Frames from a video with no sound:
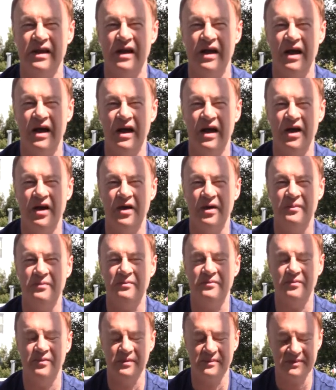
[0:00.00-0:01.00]

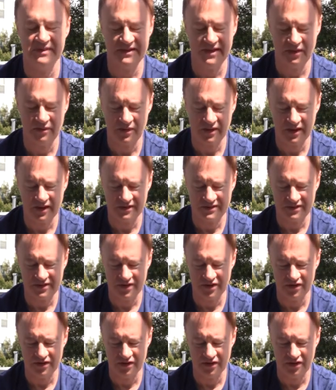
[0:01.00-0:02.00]
Um, let me see, what else
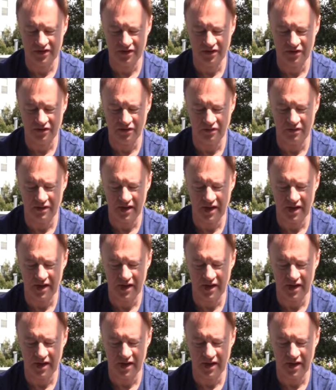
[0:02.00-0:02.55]
could you do?